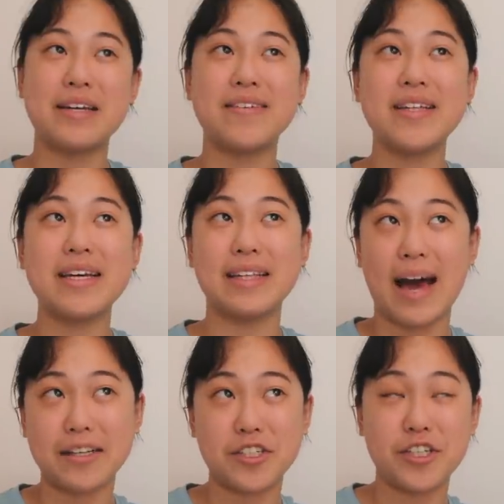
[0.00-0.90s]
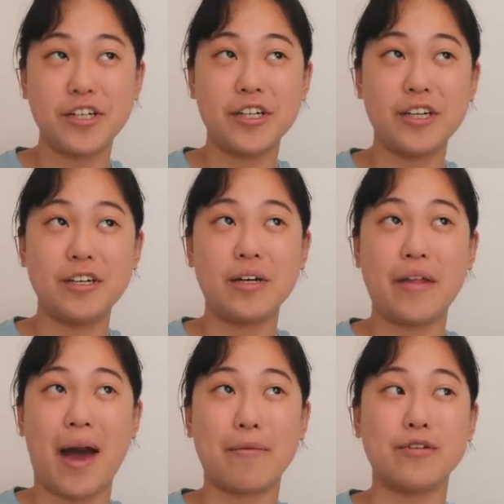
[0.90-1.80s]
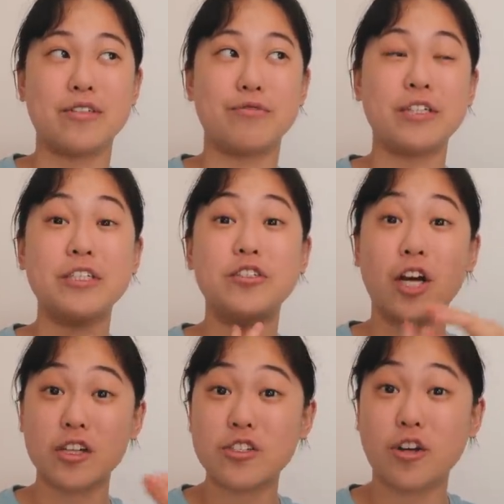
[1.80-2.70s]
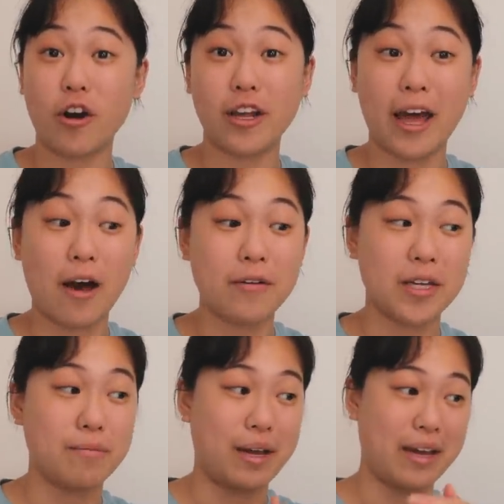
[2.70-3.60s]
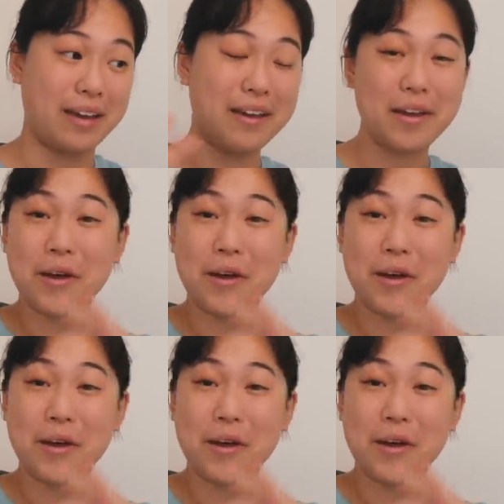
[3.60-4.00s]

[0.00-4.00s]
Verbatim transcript: I feel like last year I was really just starting out in my